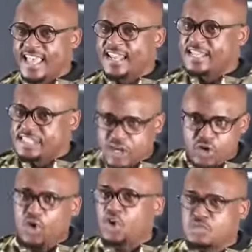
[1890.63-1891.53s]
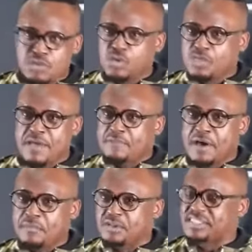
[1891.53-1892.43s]
And as they called me with my
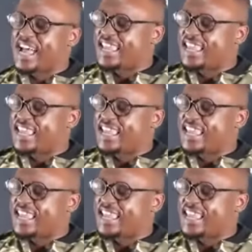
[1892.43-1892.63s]
purpose,